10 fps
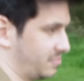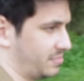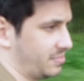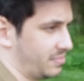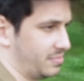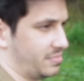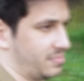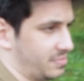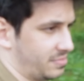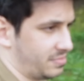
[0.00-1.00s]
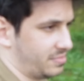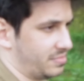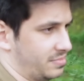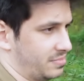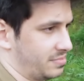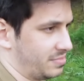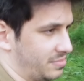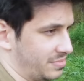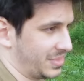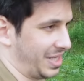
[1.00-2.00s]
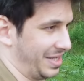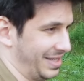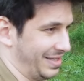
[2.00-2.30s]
(no one is talking)